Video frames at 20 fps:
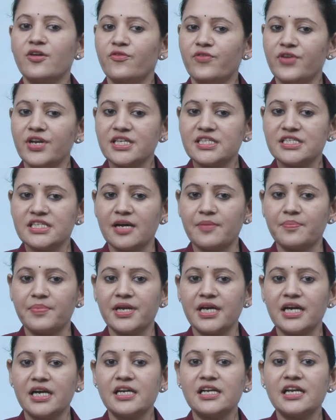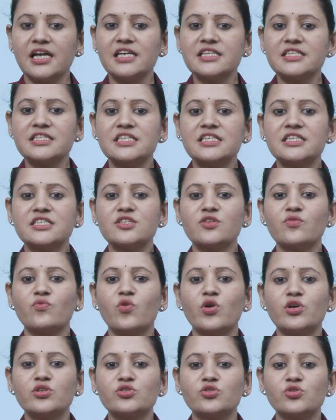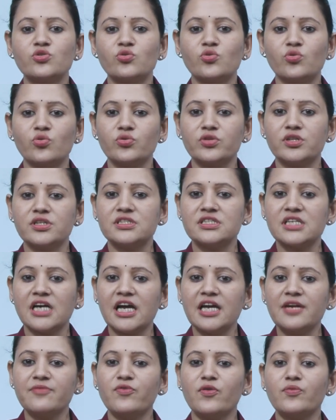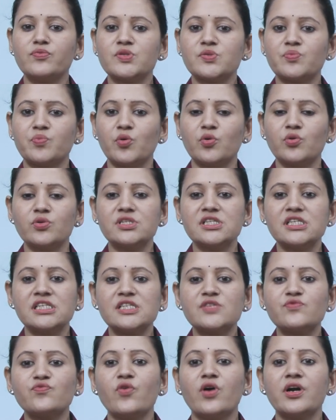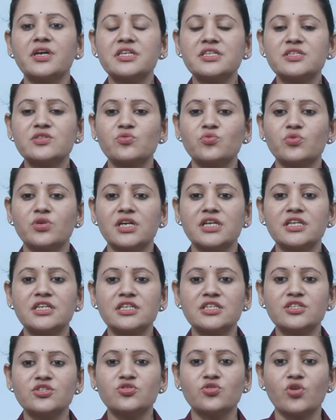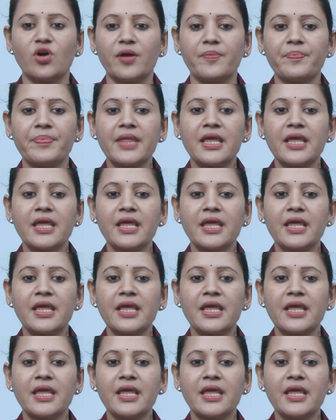For example, a class teacher wants to know the type of sports his 40 students enjoy.